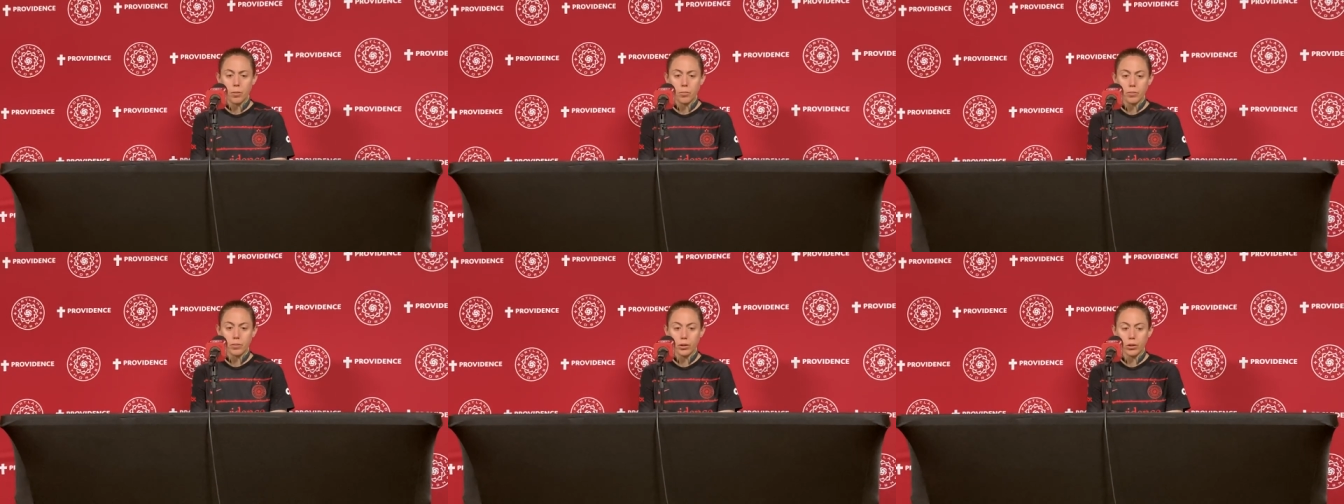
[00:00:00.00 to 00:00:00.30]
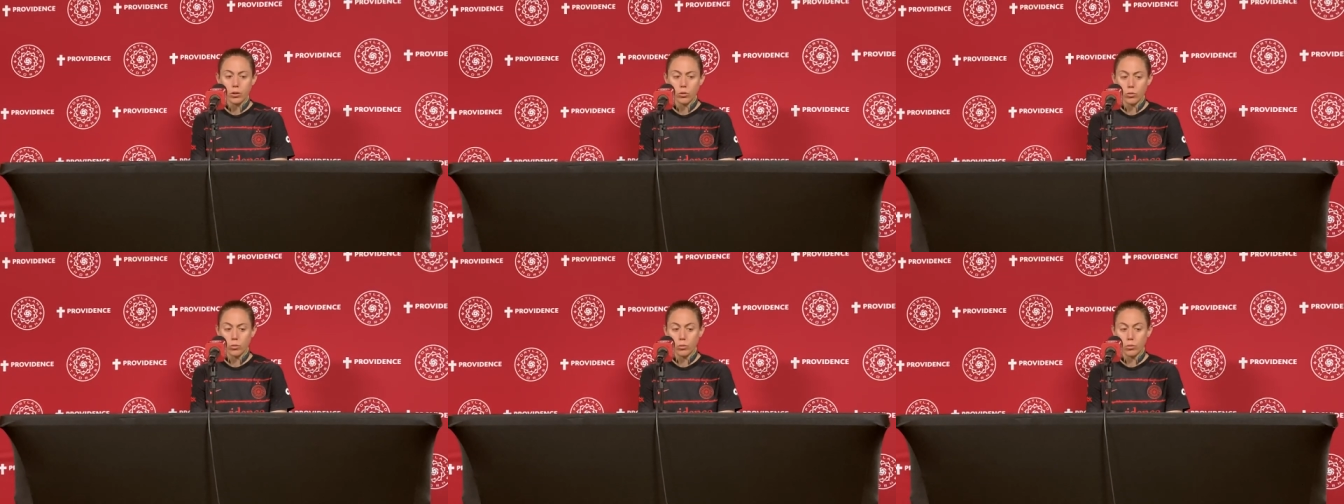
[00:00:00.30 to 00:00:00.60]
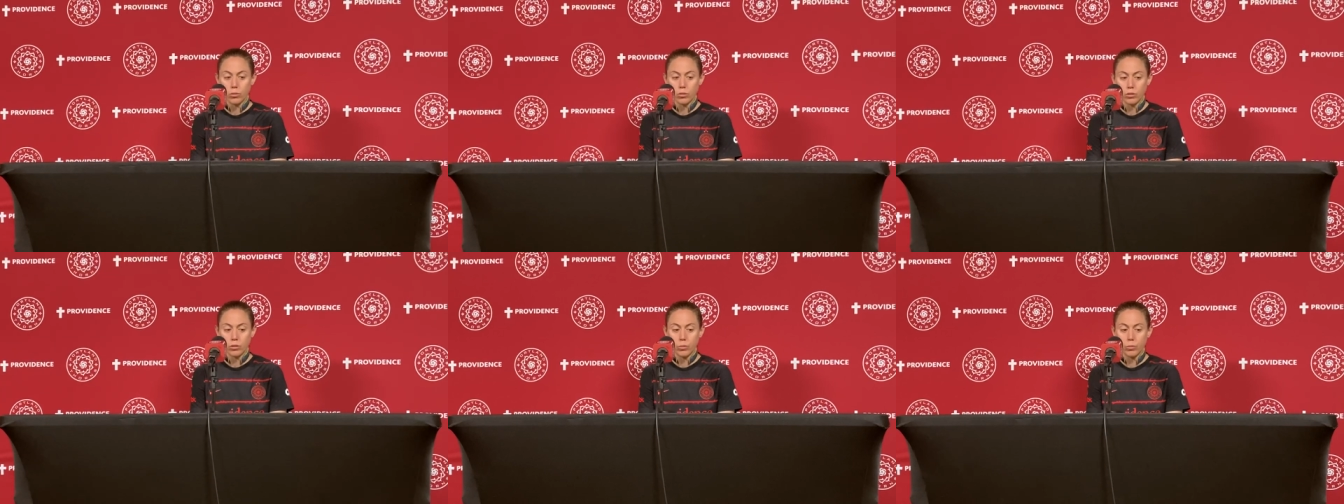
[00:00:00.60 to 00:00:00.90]
you know,
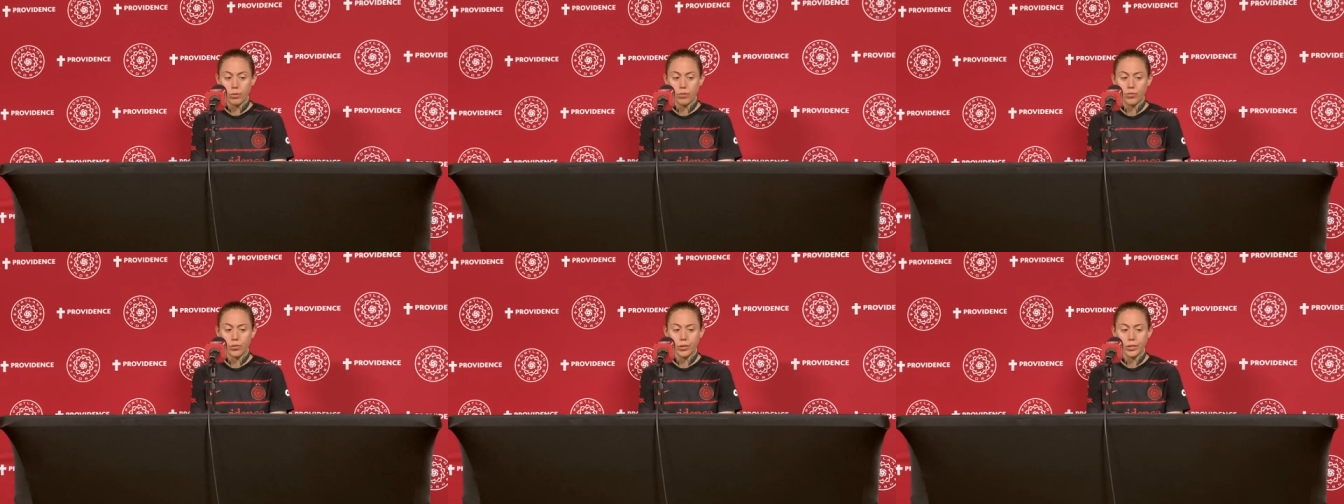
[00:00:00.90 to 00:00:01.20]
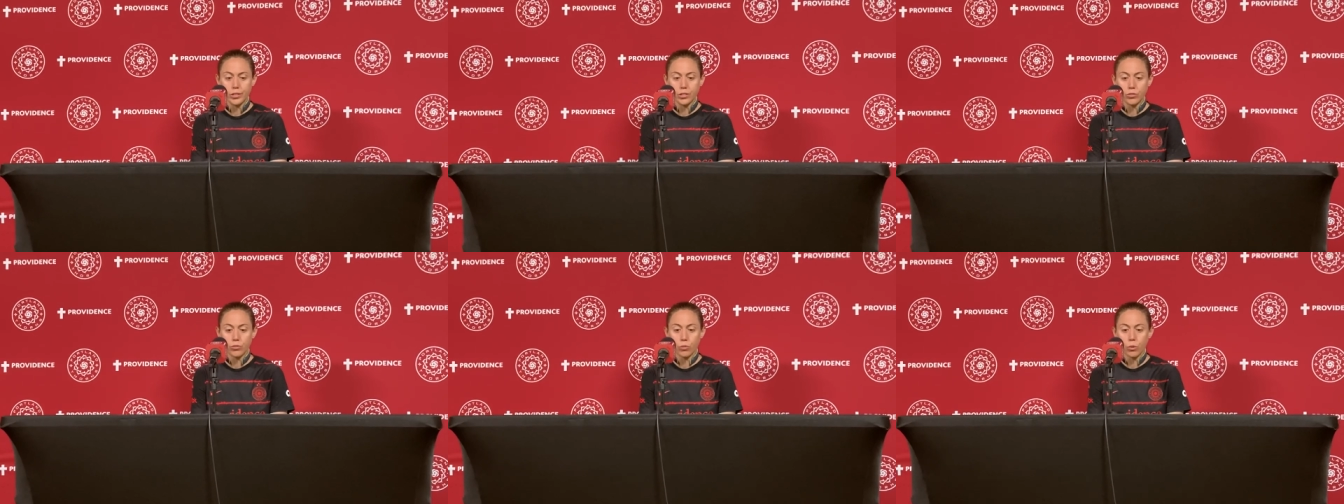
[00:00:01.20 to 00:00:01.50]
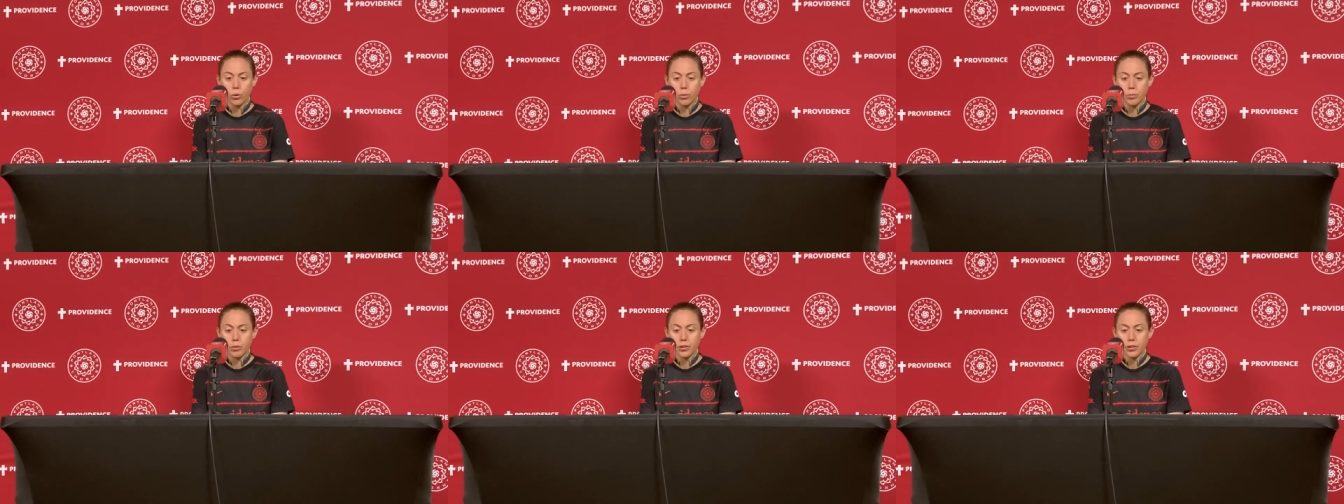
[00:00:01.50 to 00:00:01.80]
the referees
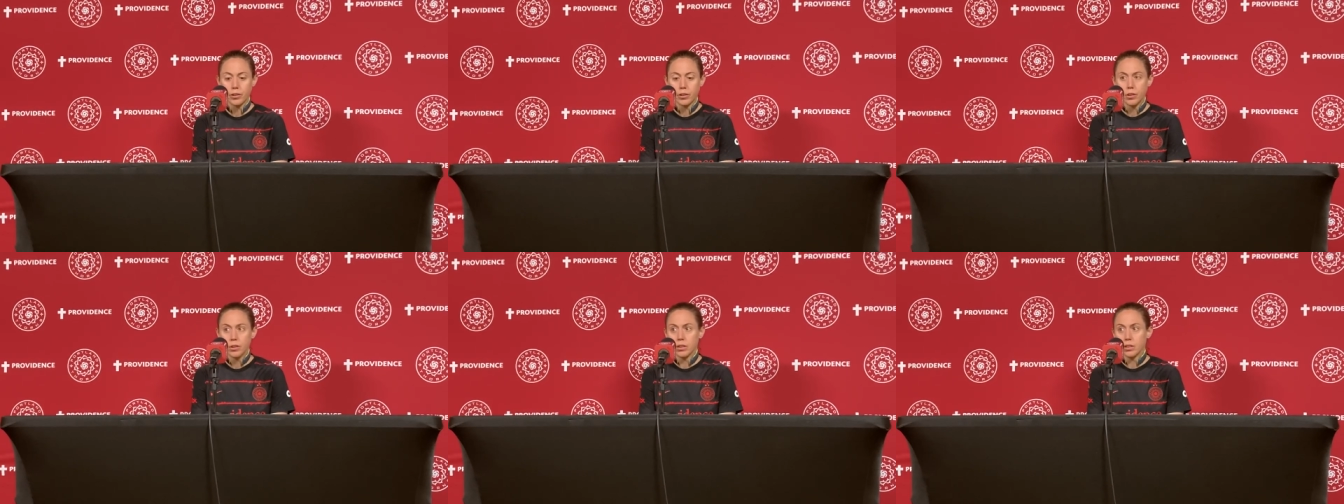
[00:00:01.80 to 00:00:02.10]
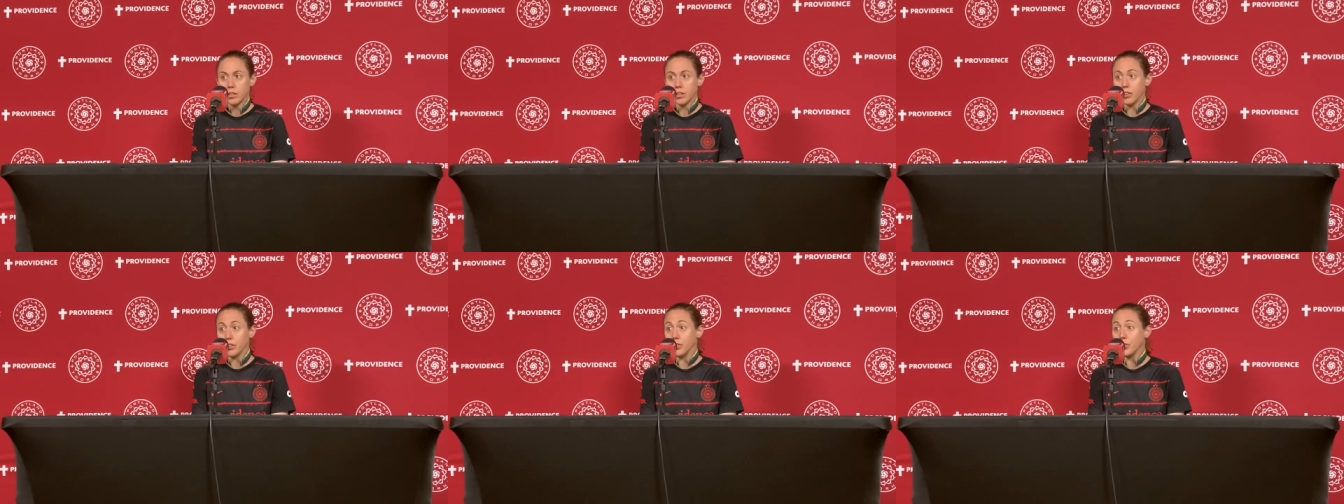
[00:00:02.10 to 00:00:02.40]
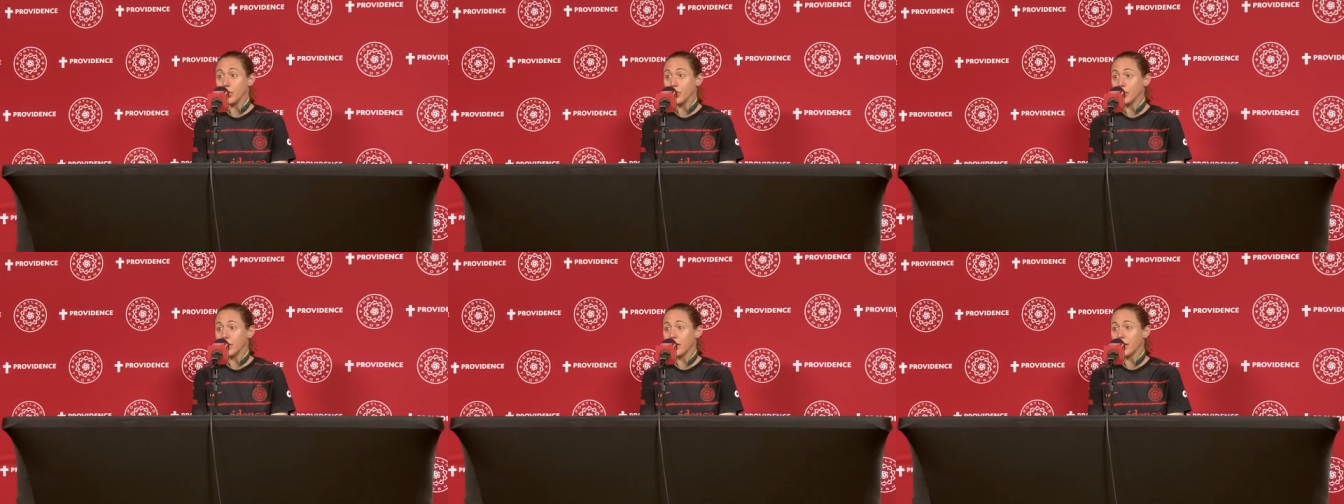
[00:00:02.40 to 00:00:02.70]
formed their
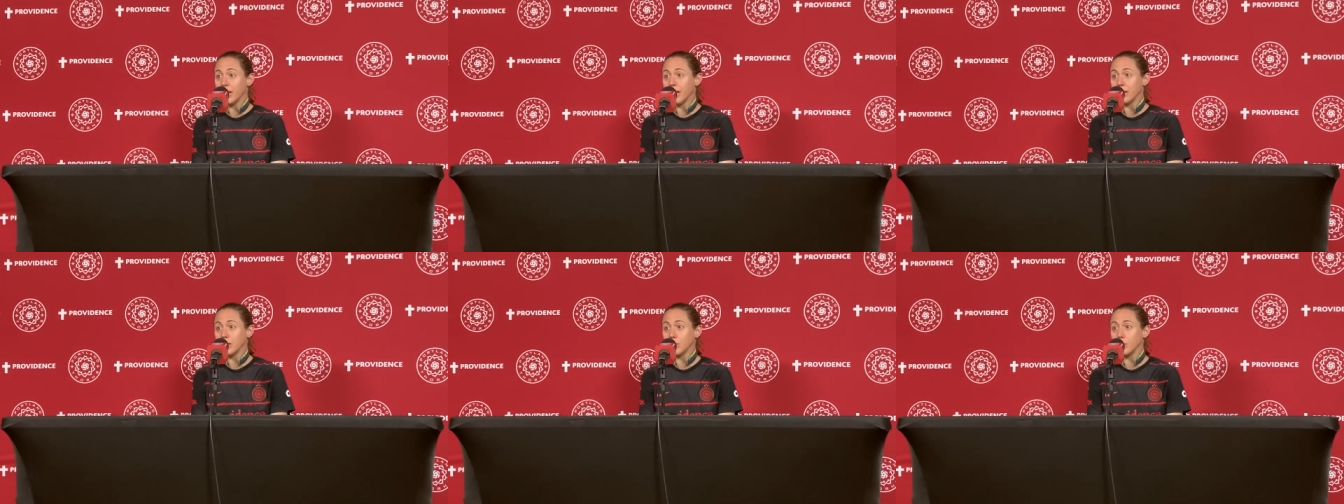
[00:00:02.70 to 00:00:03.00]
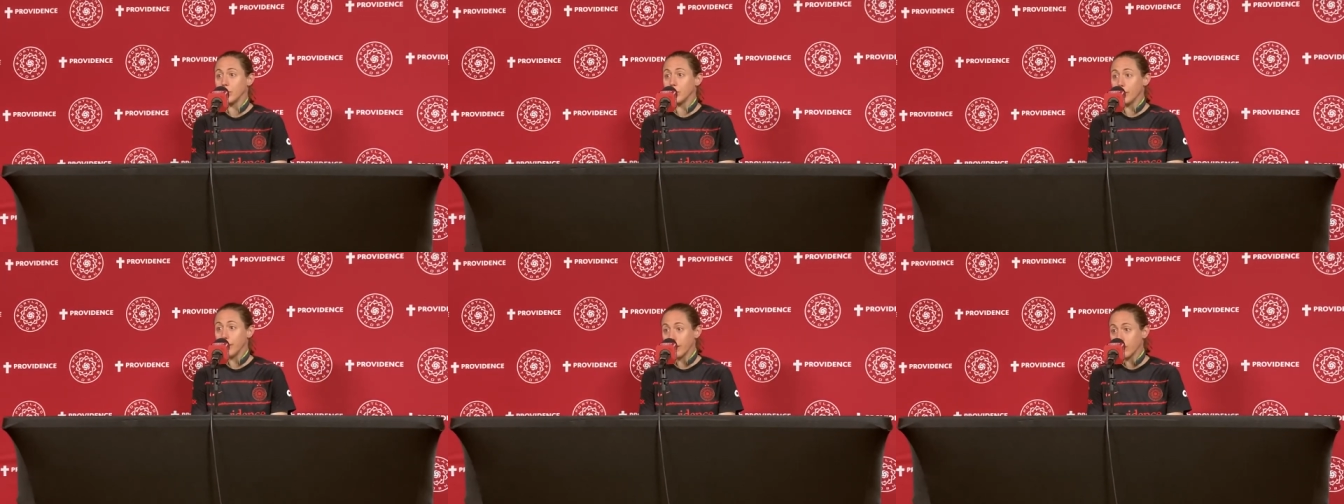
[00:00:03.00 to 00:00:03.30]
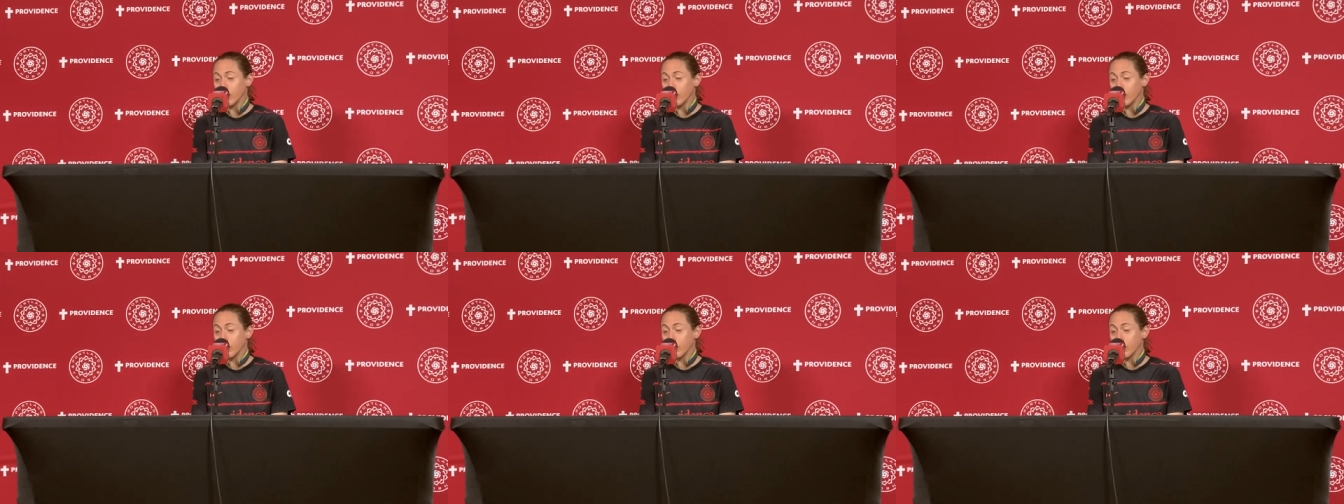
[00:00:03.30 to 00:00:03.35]
union and it's been